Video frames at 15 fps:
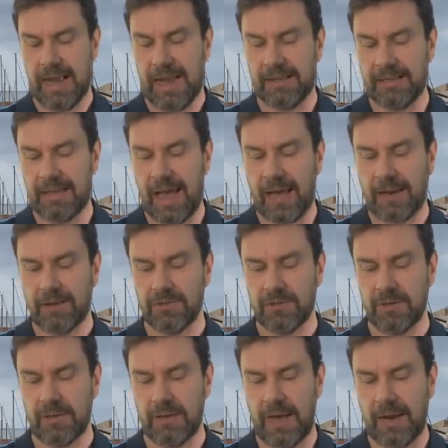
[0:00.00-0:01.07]
and
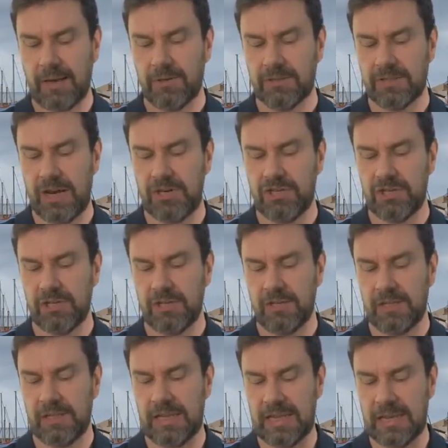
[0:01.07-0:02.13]
the
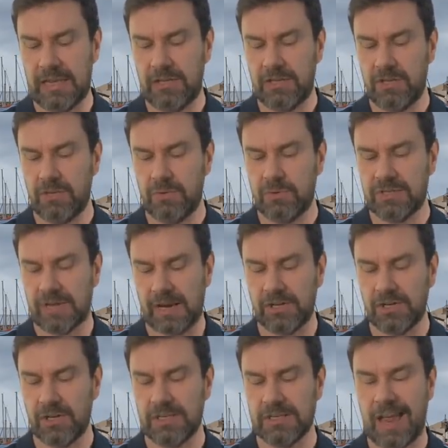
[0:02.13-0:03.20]
accusation the EU
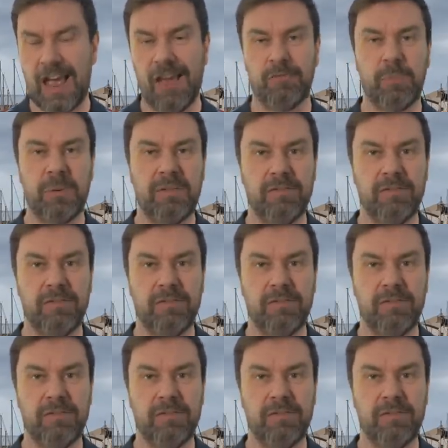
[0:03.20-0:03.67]
sanctions have been